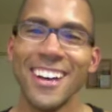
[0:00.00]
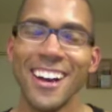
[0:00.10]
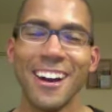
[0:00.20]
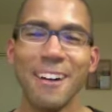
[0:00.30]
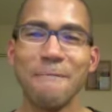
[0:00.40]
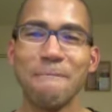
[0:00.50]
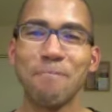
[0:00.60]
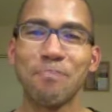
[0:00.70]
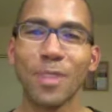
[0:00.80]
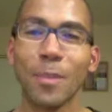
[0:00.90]
um,
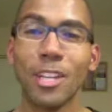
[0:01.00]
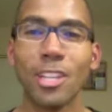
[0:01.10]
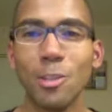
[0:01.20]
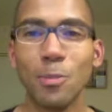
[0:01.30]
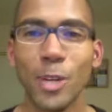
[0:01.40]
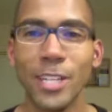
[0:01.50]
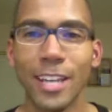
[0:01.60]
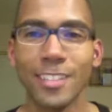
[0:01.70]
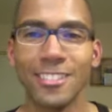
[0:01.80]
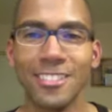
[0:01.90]
but a cute
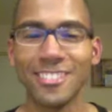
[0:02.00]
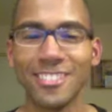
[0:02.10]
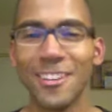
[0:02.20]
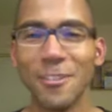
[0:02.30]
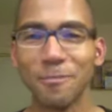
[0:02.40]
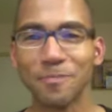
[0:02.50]
Poindexter. So,